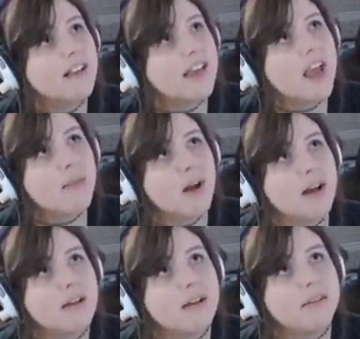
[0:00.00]
Camera,
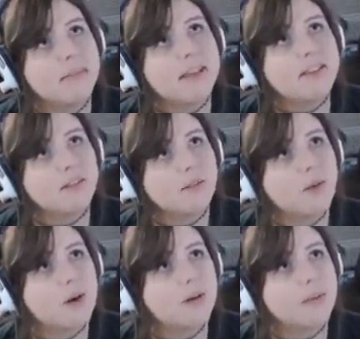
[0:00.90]
please
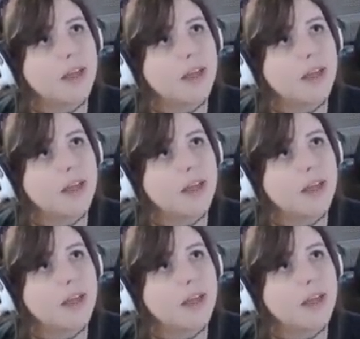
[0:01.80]
work with me.